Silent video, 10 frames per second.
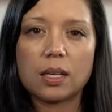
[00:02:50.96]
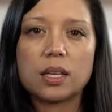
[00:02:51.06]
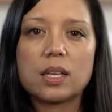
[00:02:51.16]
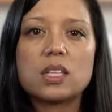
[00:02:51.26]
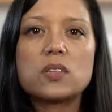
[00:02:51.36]

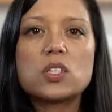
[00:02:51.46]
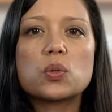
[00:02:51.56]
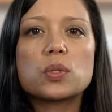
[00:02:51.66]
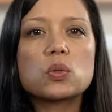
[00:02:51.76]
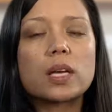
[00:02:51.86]

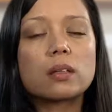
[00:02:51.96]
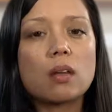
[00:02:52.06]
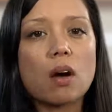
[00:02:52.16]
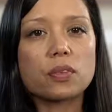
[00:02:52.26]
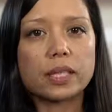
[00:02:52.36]
Individuals may
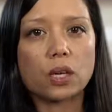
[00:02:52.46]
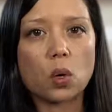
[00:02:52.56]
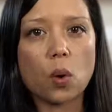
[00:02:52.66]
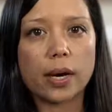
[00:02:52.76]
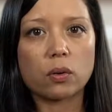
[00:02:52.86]
lawfully
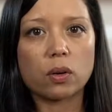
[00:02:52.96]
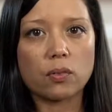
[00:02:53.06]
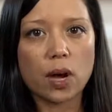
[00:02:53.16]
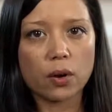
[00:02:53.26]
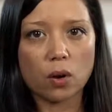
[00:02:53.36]
acquire a
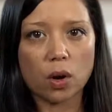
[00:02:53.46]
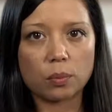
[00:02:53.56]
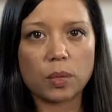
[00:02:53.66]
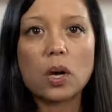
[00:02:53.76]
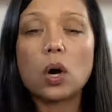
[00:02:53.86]

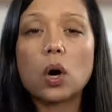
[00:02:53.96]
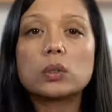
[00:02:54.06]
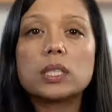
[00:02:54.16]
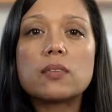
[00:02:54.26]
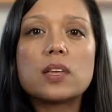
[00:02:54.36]
firearm
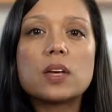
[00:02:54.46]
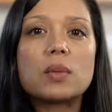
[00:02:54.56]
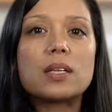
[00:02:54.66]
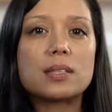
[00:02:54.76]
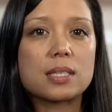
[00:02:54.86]
only if they
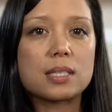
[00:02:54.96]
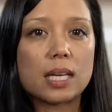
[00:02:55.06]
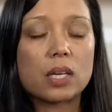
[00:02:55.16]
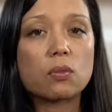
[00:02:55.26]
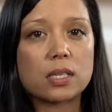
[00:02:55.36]
meet the
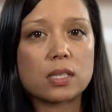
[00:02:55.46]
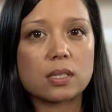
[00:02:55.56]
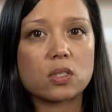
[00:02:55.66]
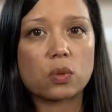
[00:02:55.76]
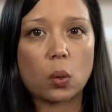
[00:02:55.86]
state of
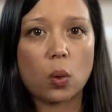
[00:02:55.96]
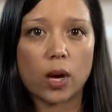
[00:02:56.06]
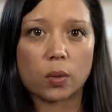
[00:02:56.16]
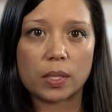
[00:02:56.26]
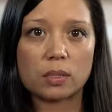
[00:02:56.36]
residence
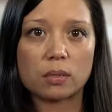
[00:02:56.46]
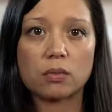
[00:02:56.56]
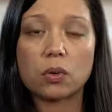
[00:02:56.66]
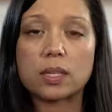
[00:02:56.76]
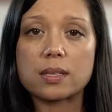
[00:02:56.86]
requirement,
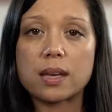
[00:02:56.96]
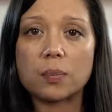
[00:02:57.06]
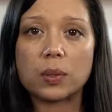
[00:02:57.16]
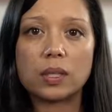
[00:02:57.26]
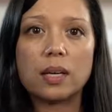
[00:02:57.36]
for
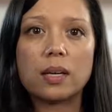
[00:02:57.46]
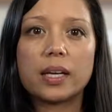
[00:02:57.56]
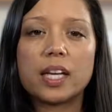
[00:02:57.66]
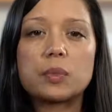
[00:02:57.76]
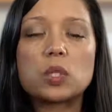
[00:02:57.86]
example,
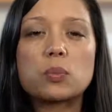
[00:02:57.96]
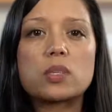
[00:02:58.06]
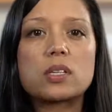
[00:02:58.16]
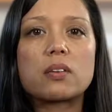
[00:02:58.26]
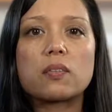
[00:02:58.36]
able to
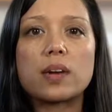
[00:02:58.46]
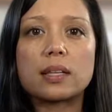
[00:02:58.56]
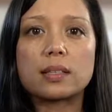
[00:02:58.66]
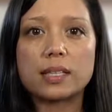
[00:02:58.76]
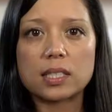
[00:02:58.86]
present
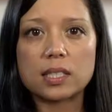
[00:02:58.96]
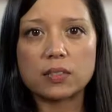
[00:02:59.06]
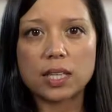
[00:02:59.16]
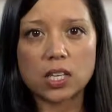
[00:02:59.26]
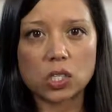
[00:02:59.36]
valid
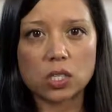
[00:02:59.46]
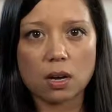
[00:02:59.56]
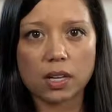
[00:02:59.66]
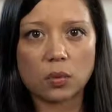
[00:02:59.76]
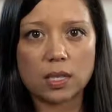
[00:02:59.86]
identification
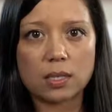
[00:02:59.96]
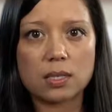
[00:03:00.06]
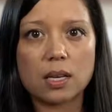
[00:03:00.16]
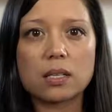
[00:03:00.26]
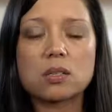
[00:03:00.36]
documents
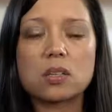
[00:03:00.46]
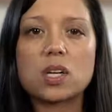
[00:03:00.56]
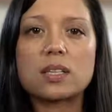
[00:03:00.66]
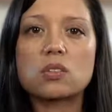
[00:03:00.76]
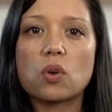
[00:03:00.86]
such
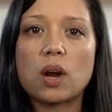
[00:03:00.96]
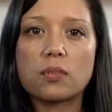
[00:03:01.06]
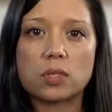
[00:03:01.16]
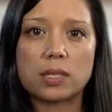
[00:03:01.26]
as a driver's